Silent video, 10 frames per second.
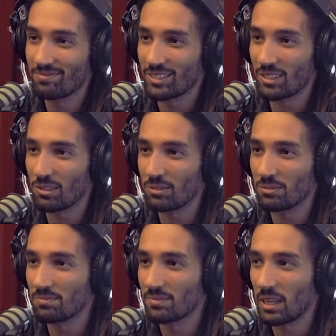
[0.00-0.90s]

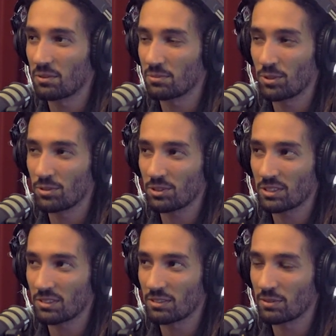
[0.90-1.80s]
So I was born during
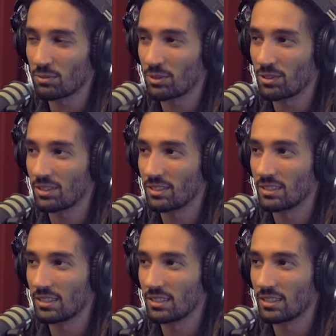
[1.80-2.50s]
the Civil War,